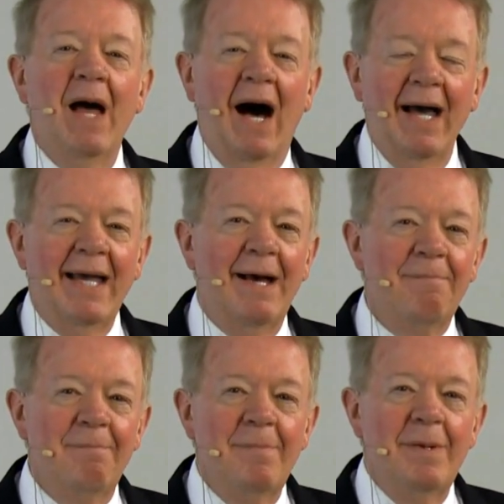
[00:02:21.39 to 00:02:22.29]
I
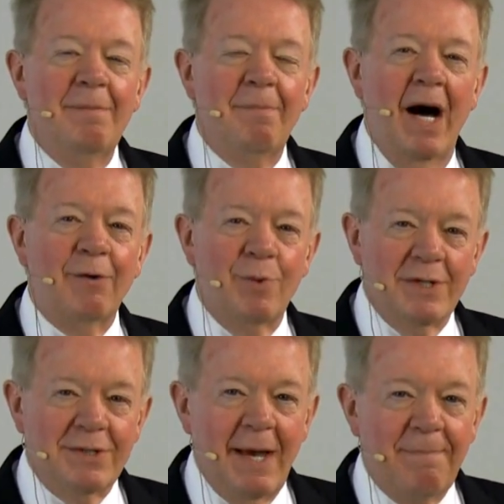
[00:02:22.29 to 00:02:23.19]
am my
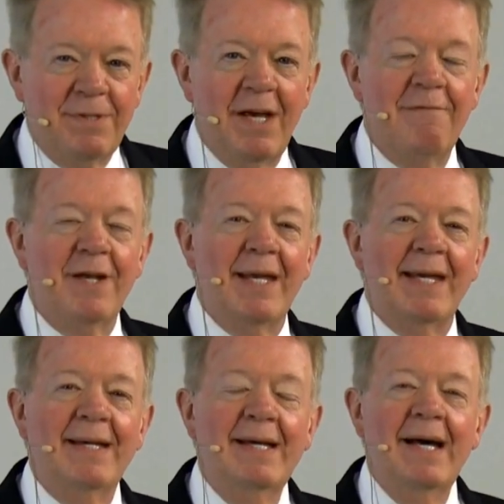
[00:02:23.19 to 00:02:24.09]
receptivity.